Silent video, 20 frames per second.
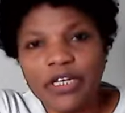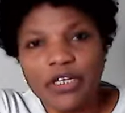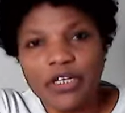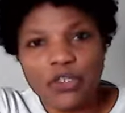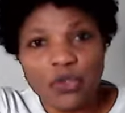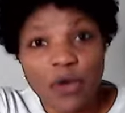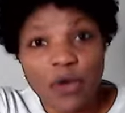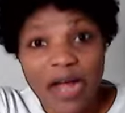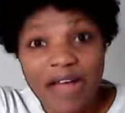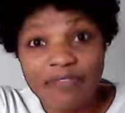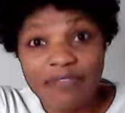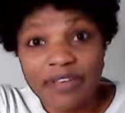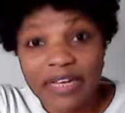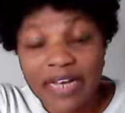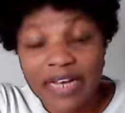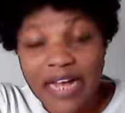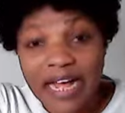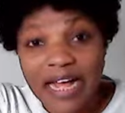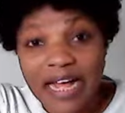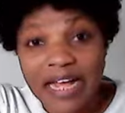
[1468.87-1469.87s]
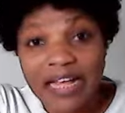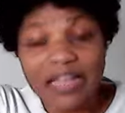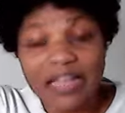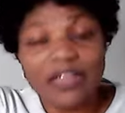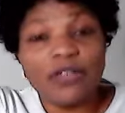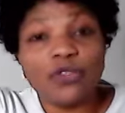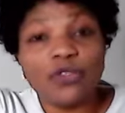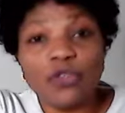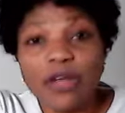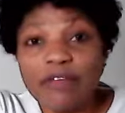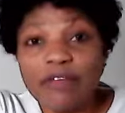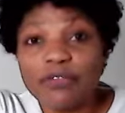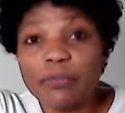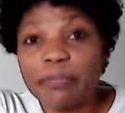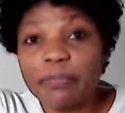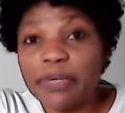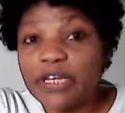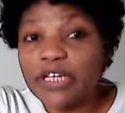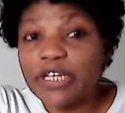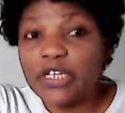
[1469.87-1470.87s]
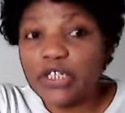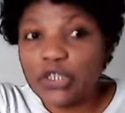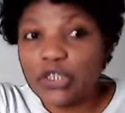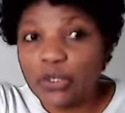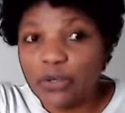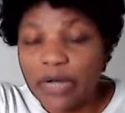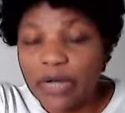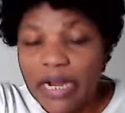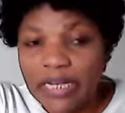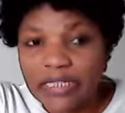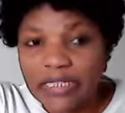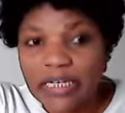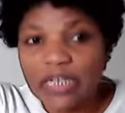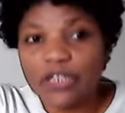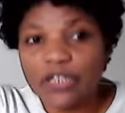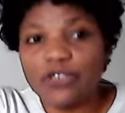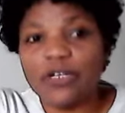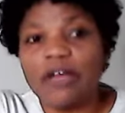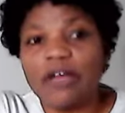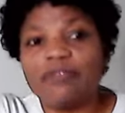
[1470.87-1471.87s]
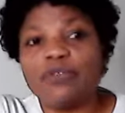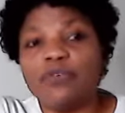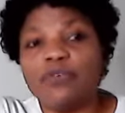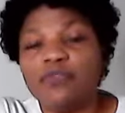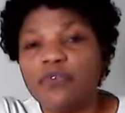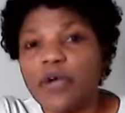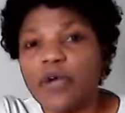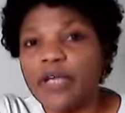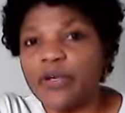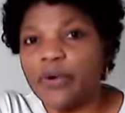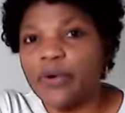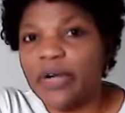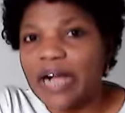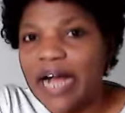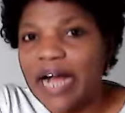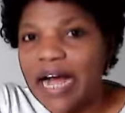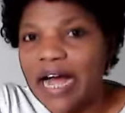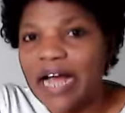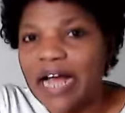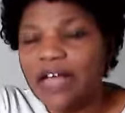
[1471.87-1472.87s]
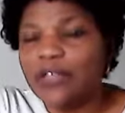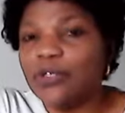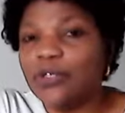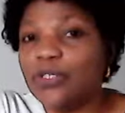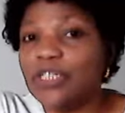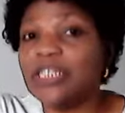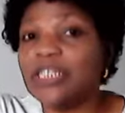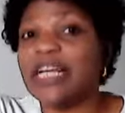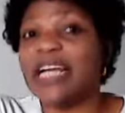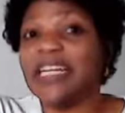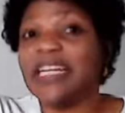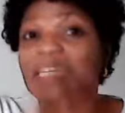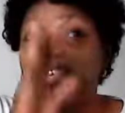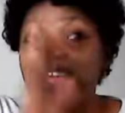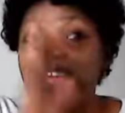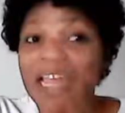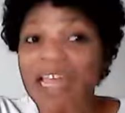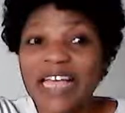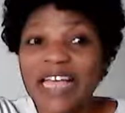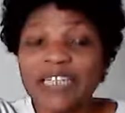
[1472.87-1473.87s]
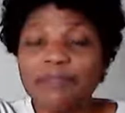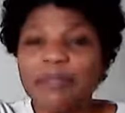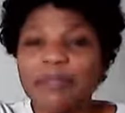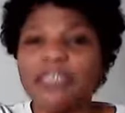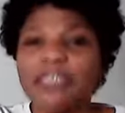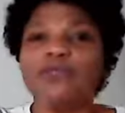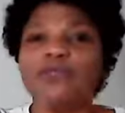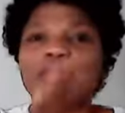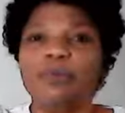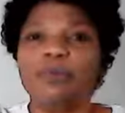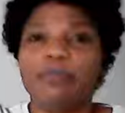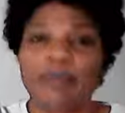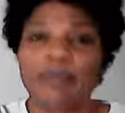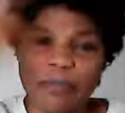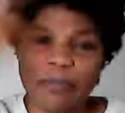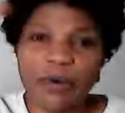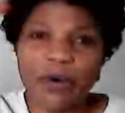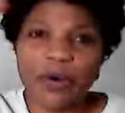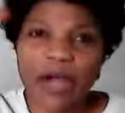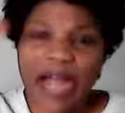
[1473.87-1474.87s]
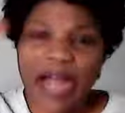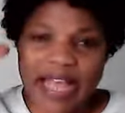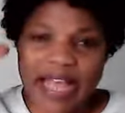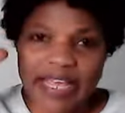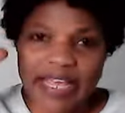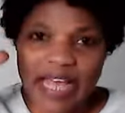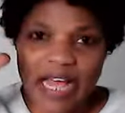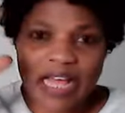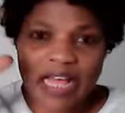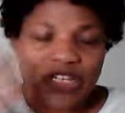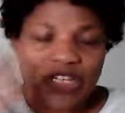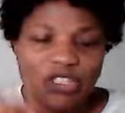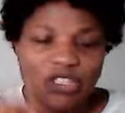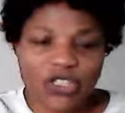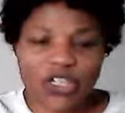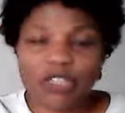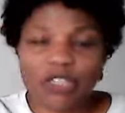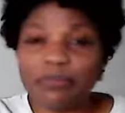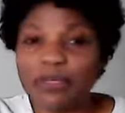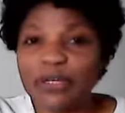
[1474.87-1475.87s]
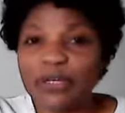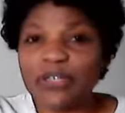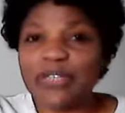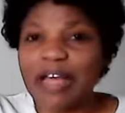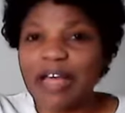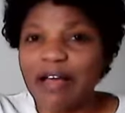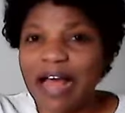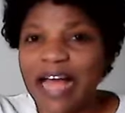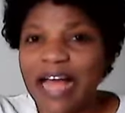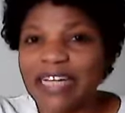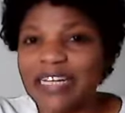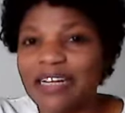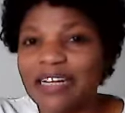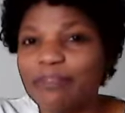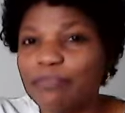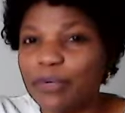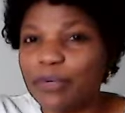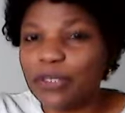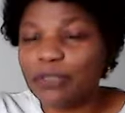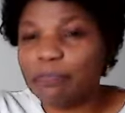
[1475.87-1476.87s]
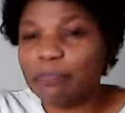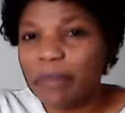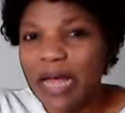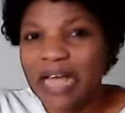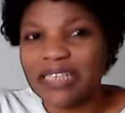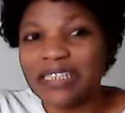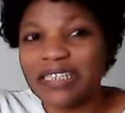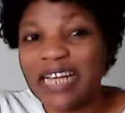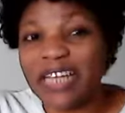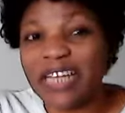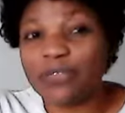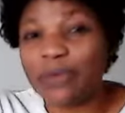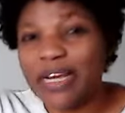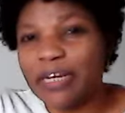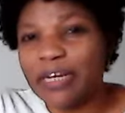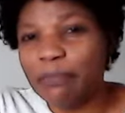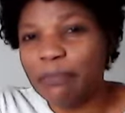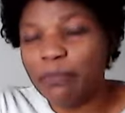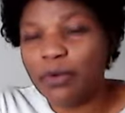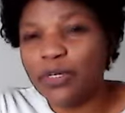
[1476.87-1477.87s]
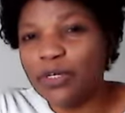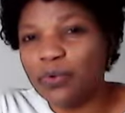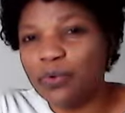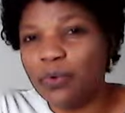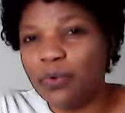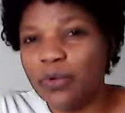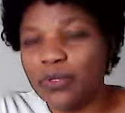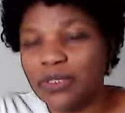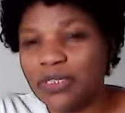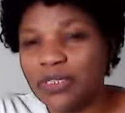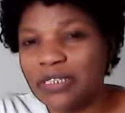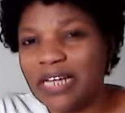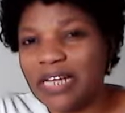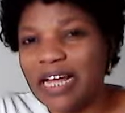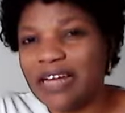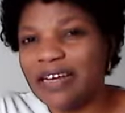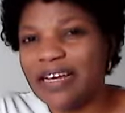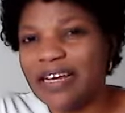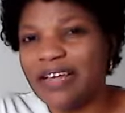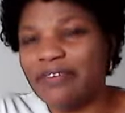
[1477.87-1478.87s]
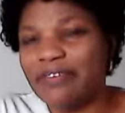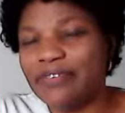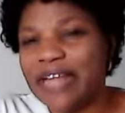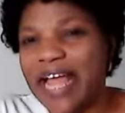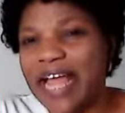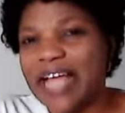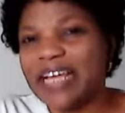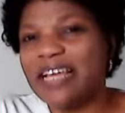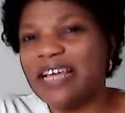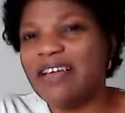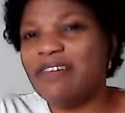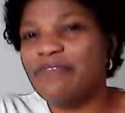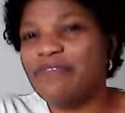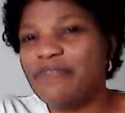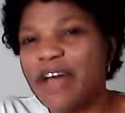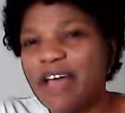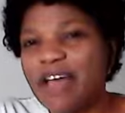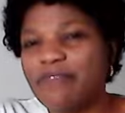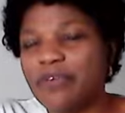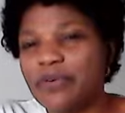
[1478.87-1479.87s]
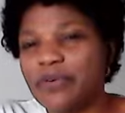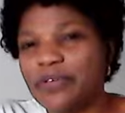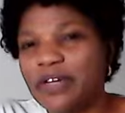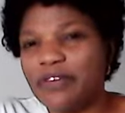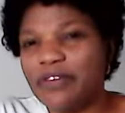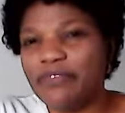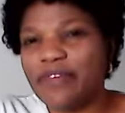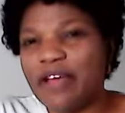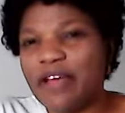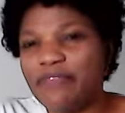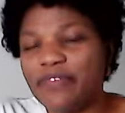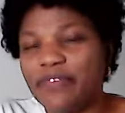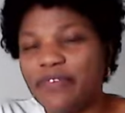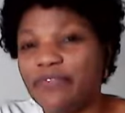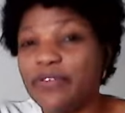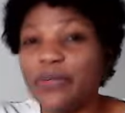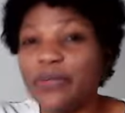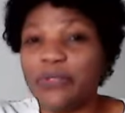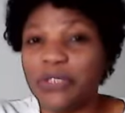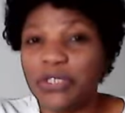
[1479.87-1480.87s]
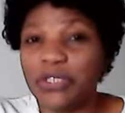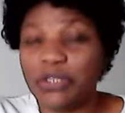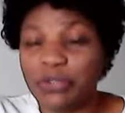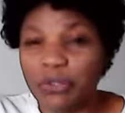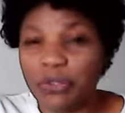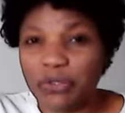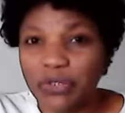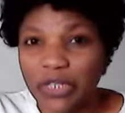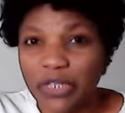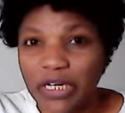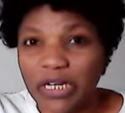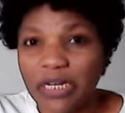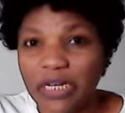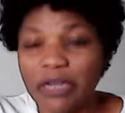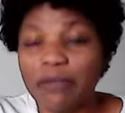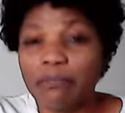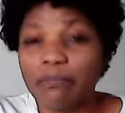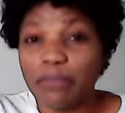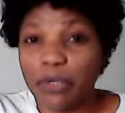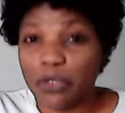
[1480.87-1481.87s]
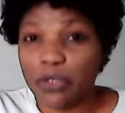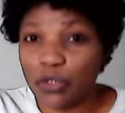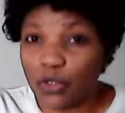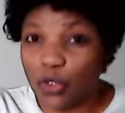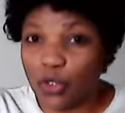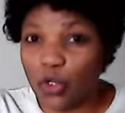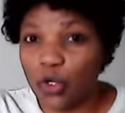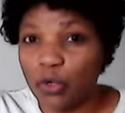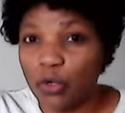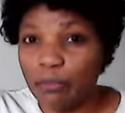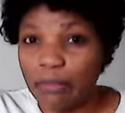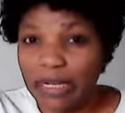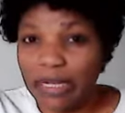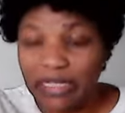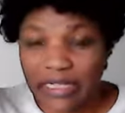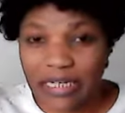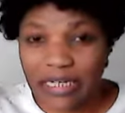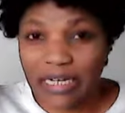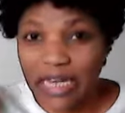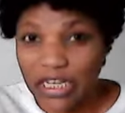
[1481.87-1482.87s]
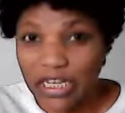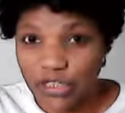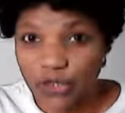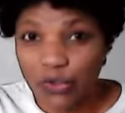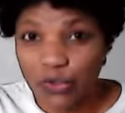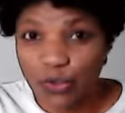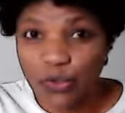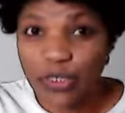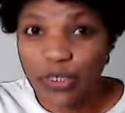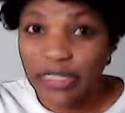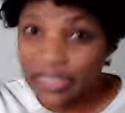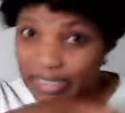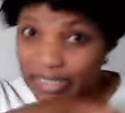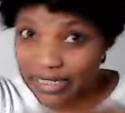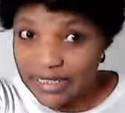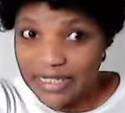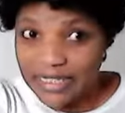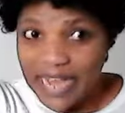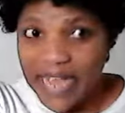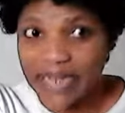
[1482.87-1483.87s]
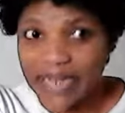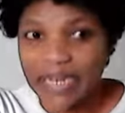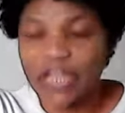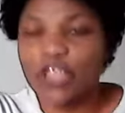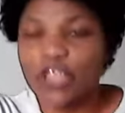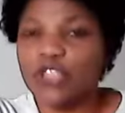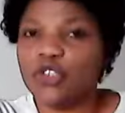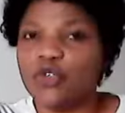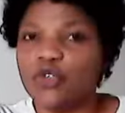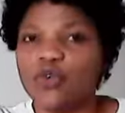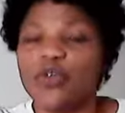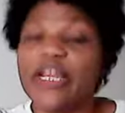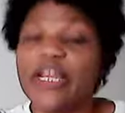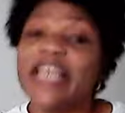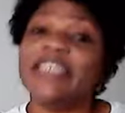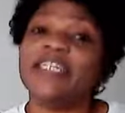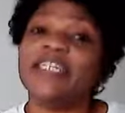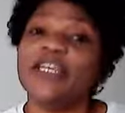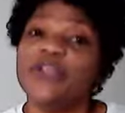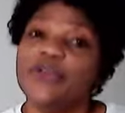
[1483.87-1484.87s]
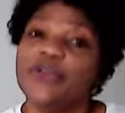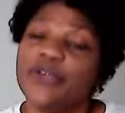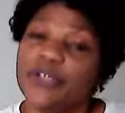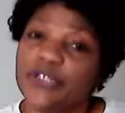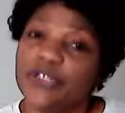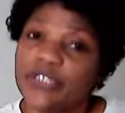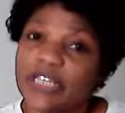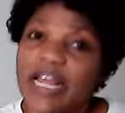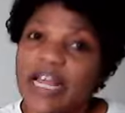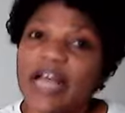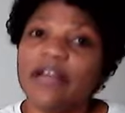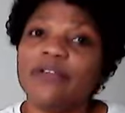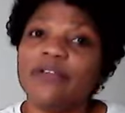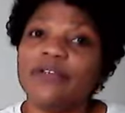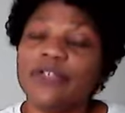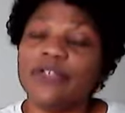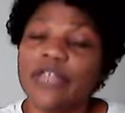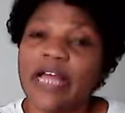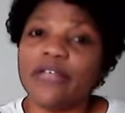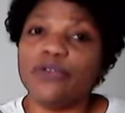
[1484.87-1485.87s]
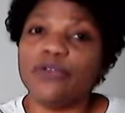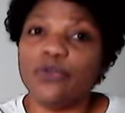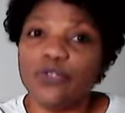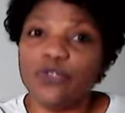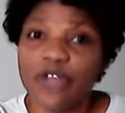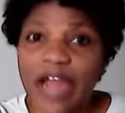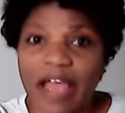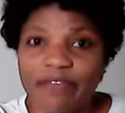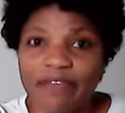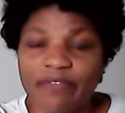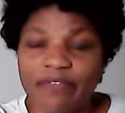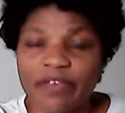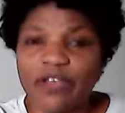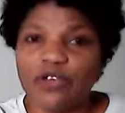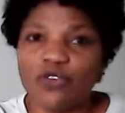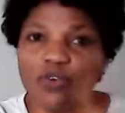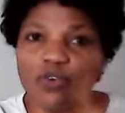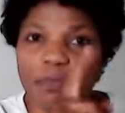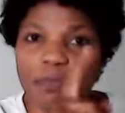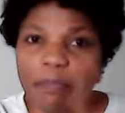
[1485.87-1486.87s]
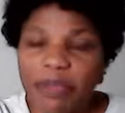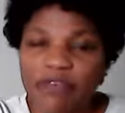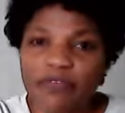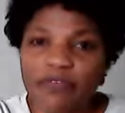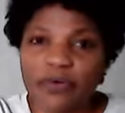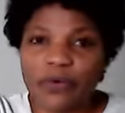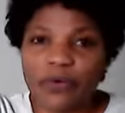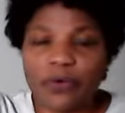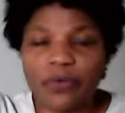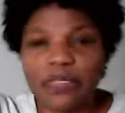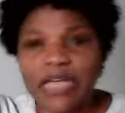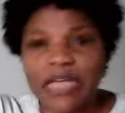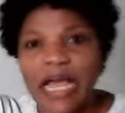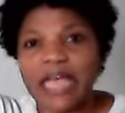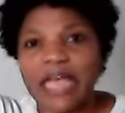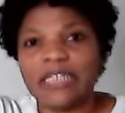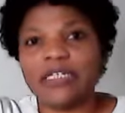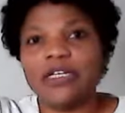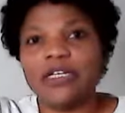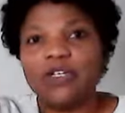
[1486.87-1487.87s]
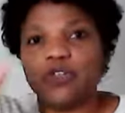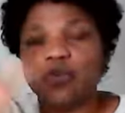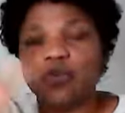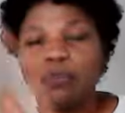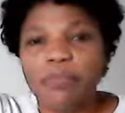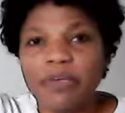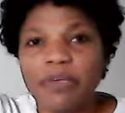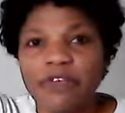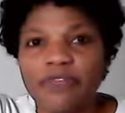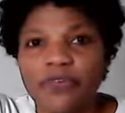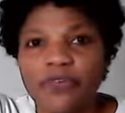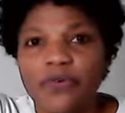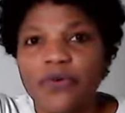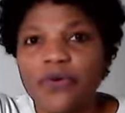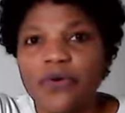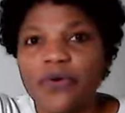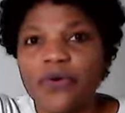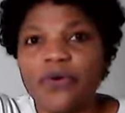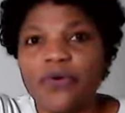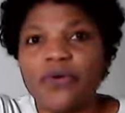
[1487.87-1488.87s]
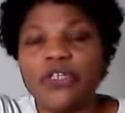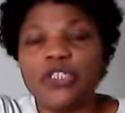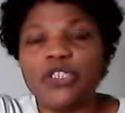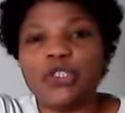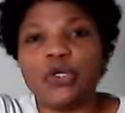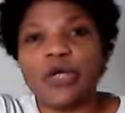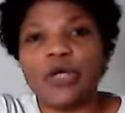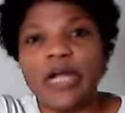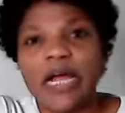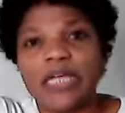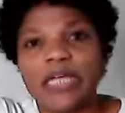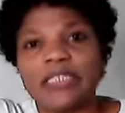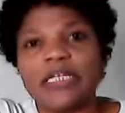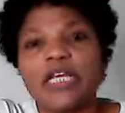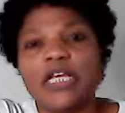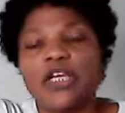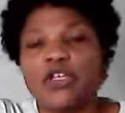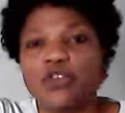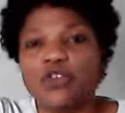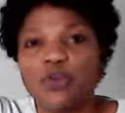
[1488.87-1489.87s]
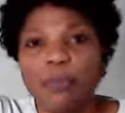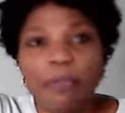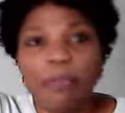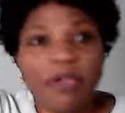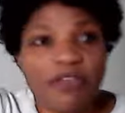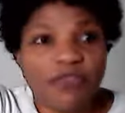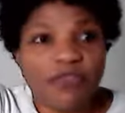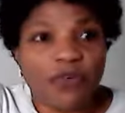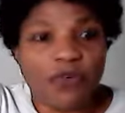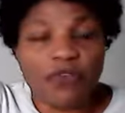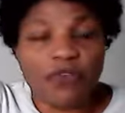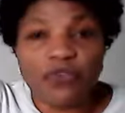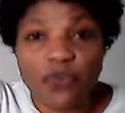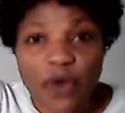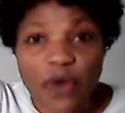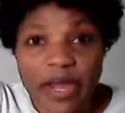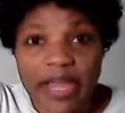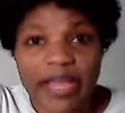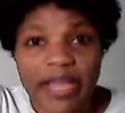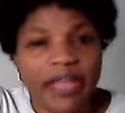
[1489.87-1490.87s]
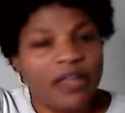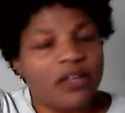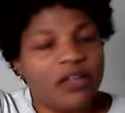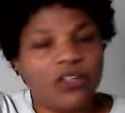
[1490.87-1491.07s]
You have a car, you have to pay insurance, you have to fuel your car. You see that the expenses will be more higher. Just because I added bus pass, that's why the money was now left like 500, 550, or 600 plus your maintenance, you know, is inside. So let's say it's now that you drive, you pay for road tax, you pay for insurance, you pay for fuel.